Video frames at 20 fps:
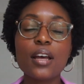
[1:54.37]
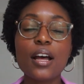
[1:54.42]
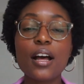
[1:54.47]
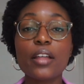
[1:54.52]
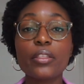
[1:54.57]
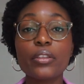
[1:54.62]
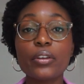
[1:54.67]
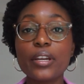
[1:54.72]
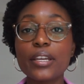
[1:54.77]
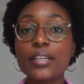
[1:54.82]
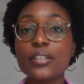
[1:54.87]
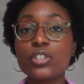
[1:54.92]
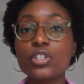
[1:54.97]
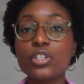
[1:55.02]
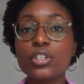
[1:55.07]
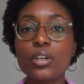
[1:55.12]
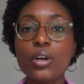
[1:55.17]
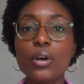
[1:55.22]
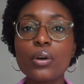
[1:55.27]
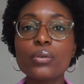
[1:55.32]
other
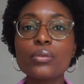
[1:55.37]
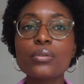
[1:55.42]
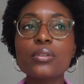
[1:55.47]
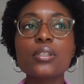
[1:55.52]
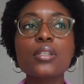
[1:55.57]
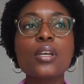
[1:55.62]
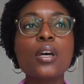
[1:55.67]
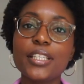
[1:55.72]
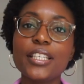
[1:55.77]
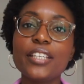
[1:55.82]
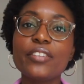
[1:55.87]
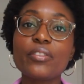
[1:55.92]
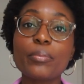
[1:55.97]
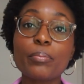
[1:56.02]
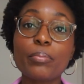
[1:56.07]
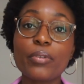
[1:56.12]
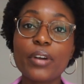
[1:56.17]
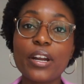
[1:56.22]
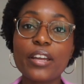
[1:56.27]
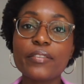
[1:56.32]
NGOs, even
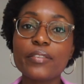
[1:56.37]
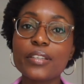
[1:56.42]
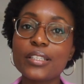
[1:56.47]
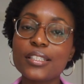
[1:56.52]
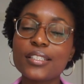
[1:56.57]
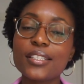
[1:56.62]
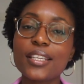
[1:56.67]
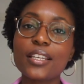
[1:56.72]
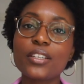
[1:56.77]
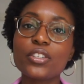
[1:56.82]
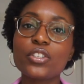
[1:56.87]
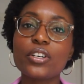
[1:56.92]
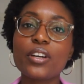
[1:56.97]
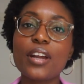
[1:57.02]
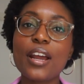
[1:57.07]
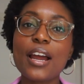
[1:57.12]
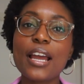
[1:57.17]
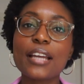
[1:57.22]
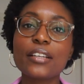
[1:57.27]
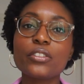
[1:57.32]
private sector
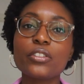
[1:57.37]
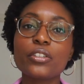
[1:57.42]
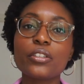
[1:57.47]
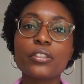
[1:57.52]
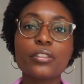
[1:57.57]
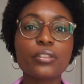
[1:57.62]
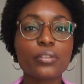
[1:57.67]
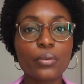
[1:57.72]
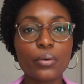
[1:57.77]
actors